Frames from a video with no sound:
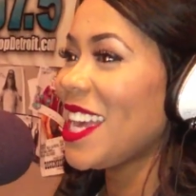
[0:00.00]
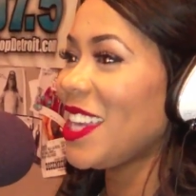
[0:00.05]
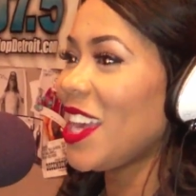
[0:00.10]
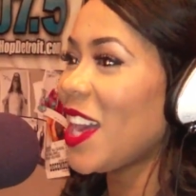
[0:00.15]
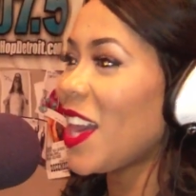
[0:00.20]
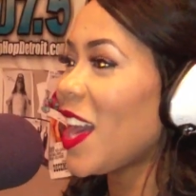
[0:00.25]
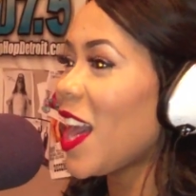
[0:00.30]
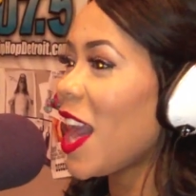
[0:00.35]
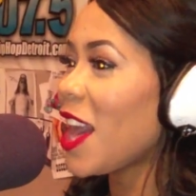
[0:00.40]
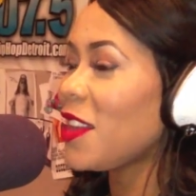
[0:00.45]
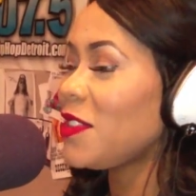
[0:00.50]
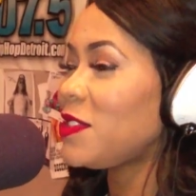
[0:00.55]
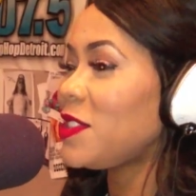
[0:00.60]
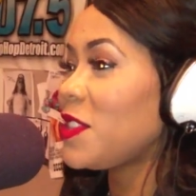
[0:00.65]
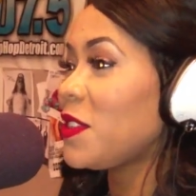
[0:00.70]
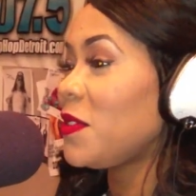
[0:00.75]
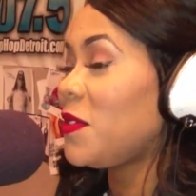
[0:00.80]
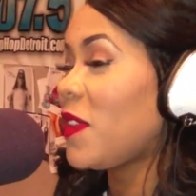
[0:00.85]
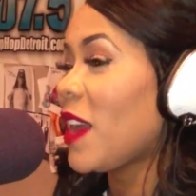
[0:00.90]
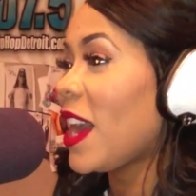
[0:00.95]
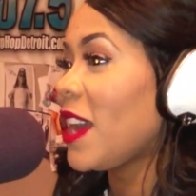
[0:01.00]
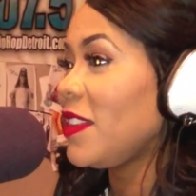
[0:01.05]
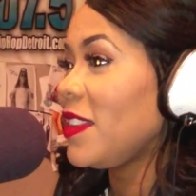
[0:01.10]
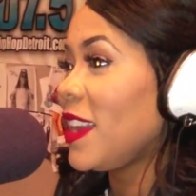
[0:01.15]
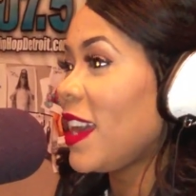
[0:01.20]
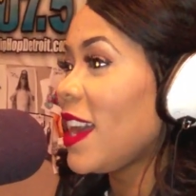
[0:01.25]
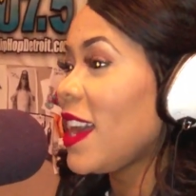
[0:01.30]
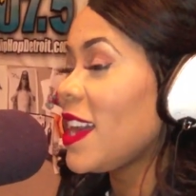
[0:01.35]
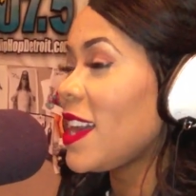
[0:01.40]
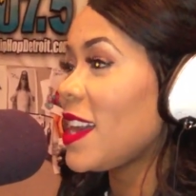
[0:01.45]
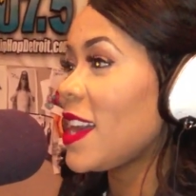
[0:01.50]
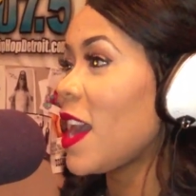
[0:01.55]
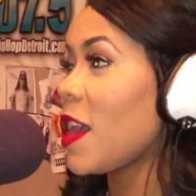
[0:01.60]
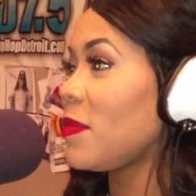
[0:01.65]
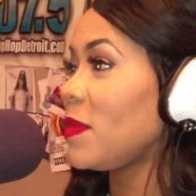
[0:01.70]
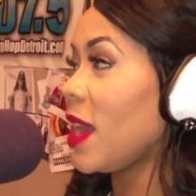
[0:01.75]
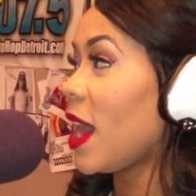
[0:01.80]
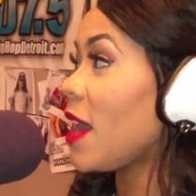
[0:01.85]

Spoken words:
Yeah, I've survived. Yeah, I mean,